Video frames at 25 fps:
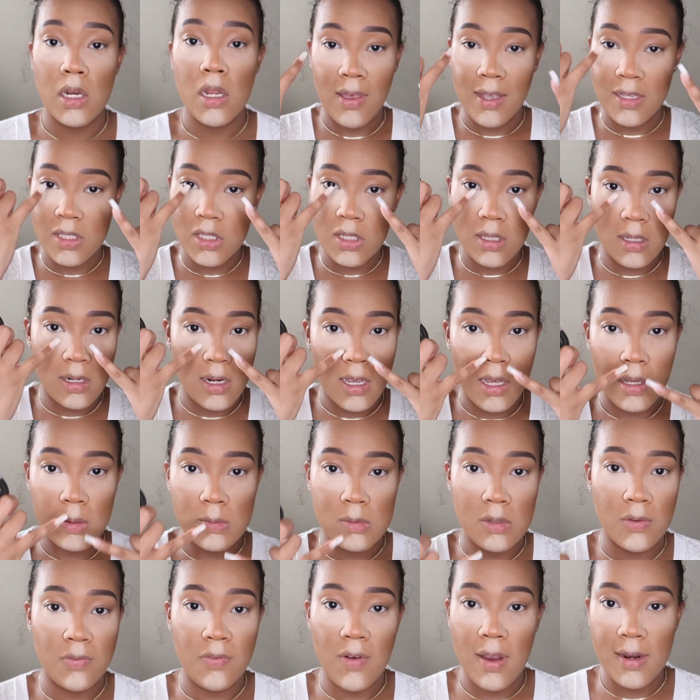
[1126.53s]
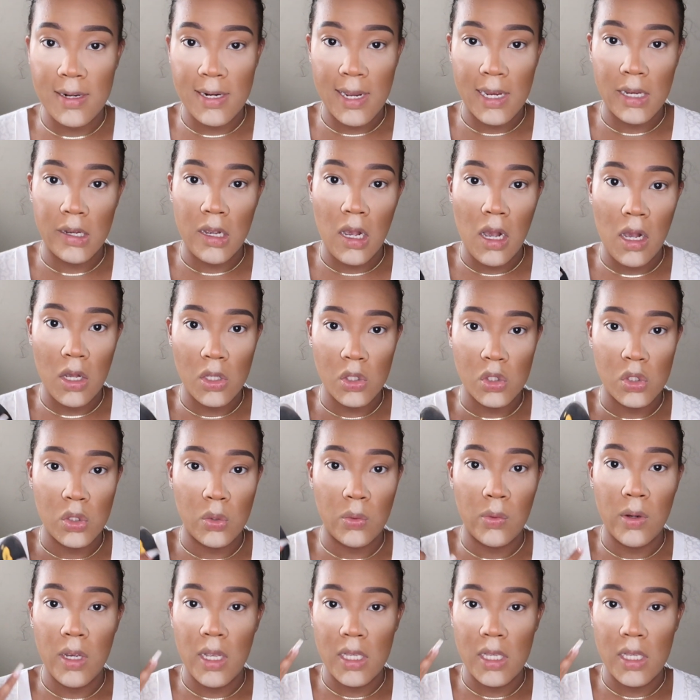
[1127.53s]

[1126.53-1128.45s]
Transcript: that's gonna help define that contour.